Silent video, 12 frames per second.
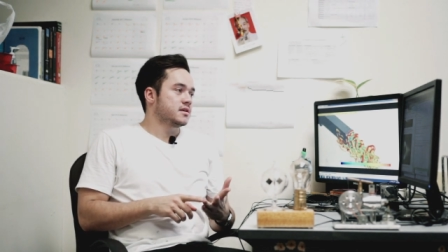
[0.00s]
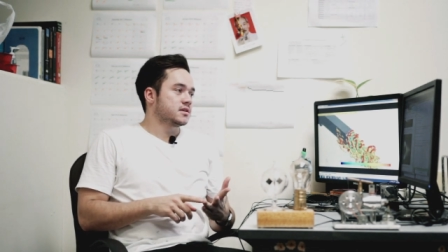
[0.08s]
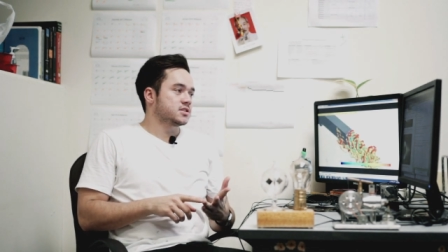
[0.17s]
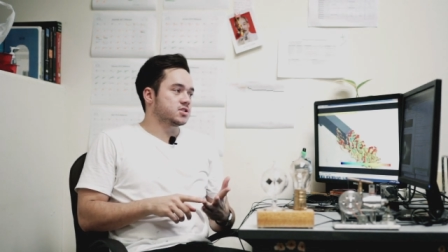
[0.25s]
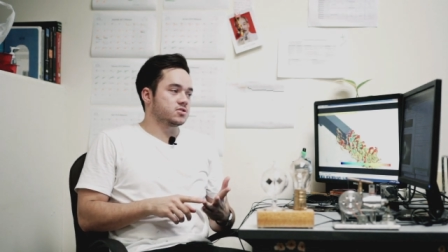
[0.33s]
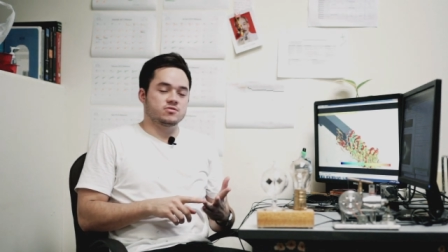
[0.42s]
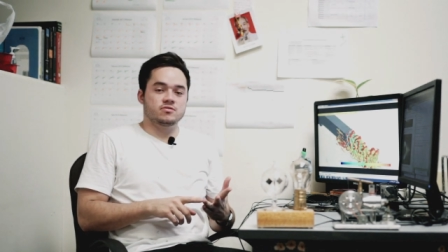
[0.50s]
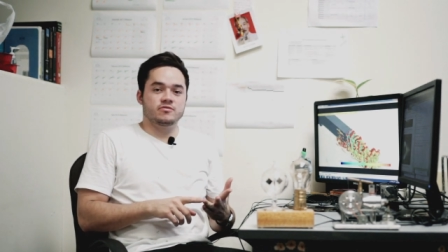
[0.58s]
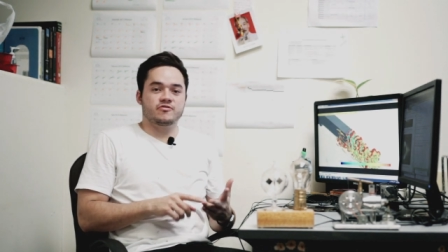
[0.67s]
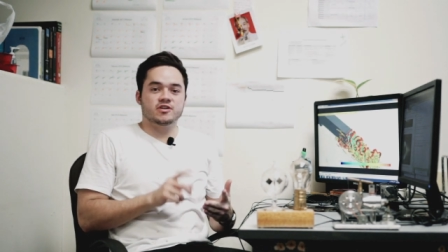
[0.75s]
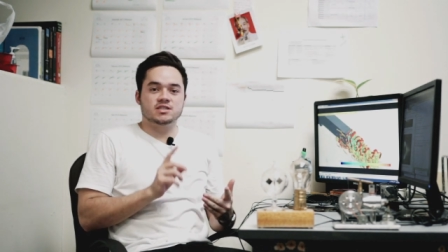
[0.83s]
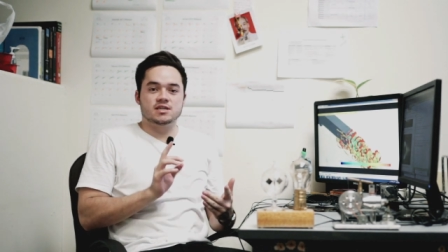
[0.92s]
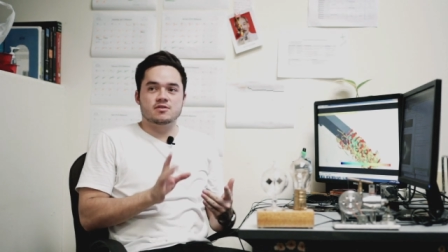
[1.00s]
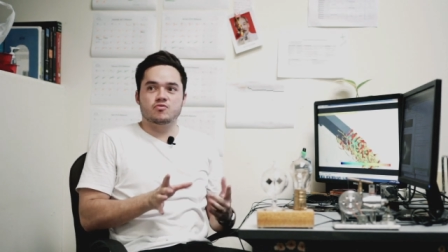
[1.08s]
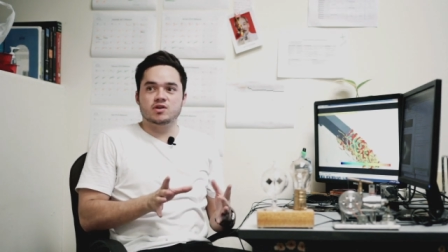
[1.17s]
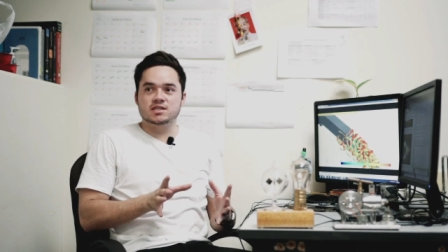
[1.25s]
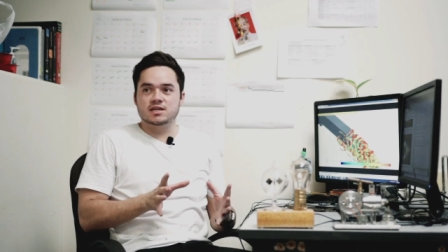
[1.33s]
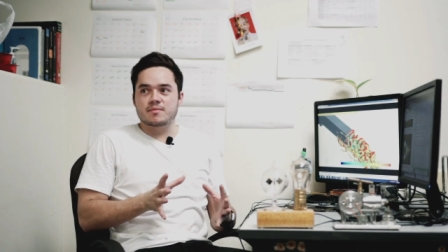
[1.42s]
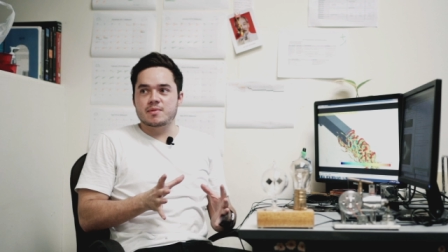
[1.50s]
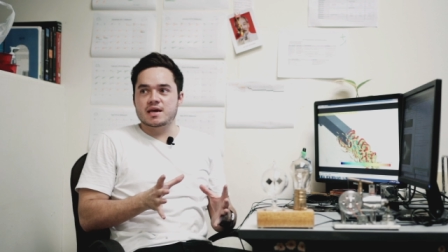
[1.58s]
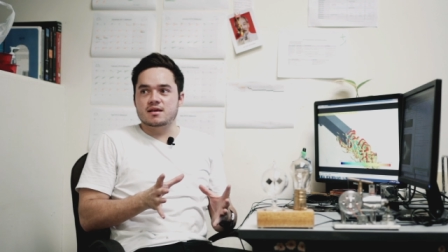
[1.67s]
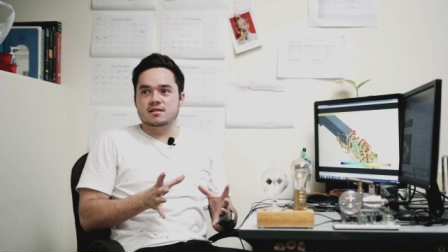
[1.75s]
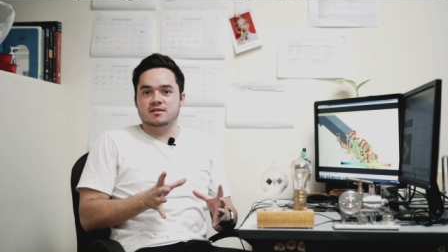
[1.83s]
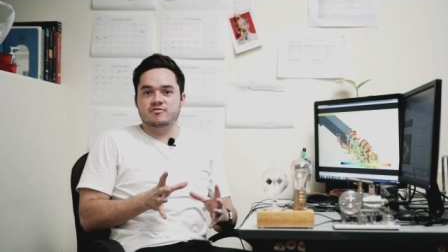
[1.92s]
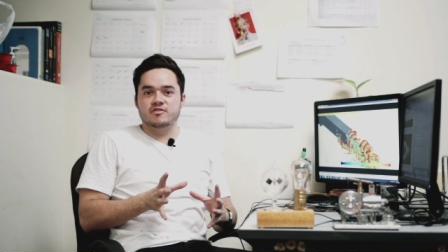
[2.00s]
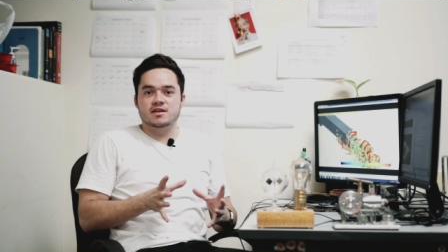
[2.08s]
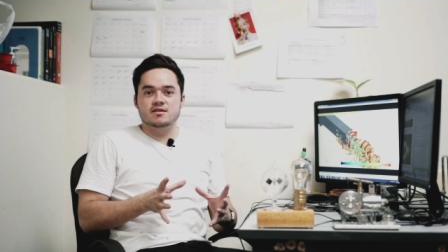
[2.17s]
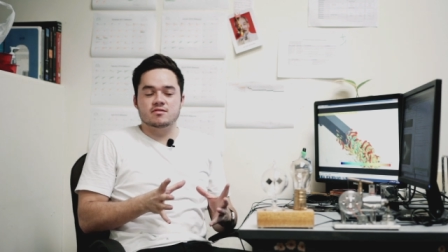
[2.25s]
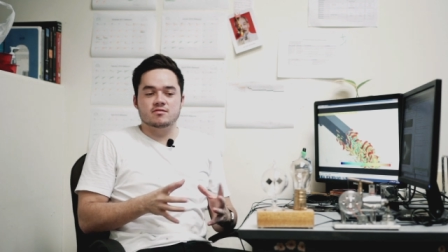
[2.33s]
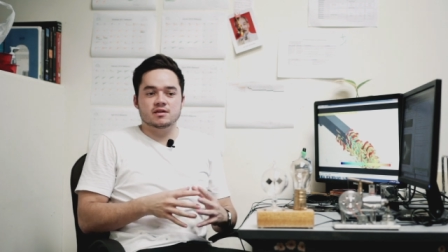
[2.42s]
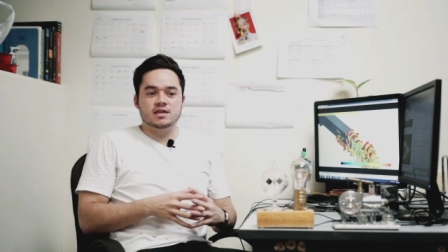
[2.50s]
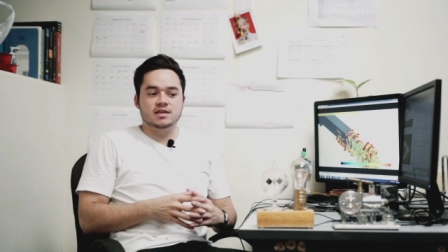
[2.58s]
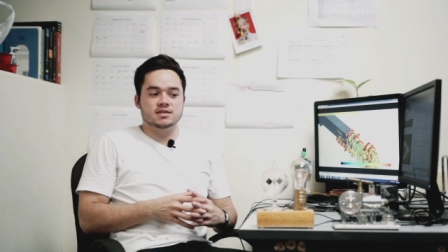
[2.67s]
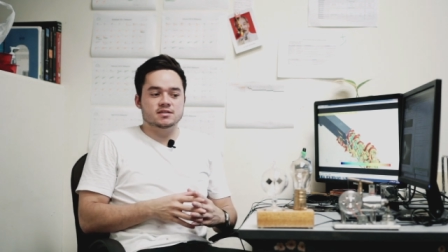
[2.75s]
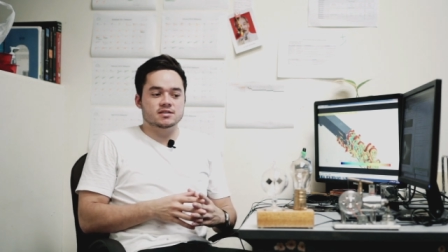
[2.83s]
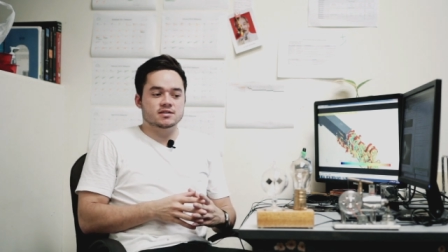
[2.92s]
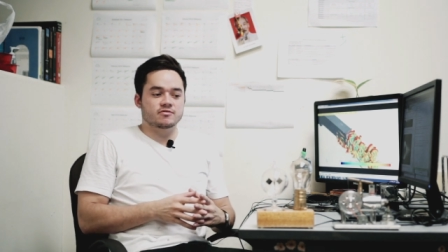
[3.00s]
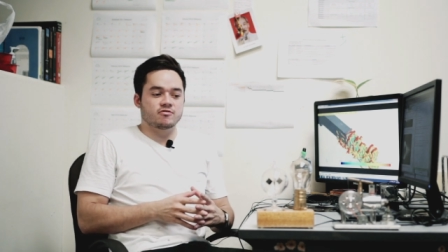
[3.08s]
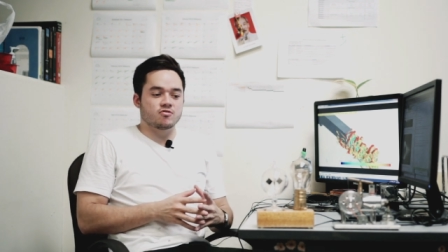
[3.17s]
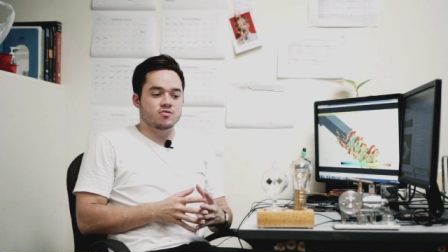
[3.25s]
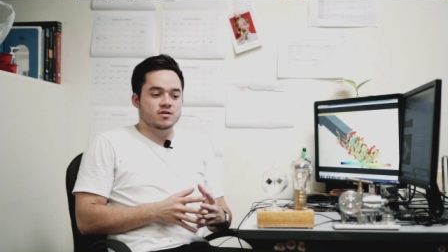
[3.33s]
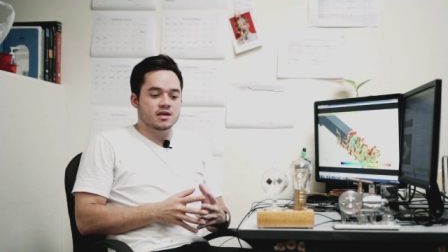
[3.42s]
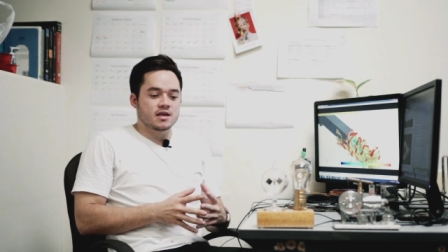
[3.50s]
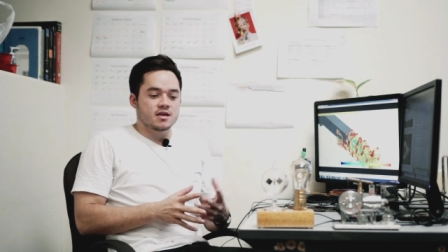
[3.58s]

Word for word: So firstly the reason I'm making this video is for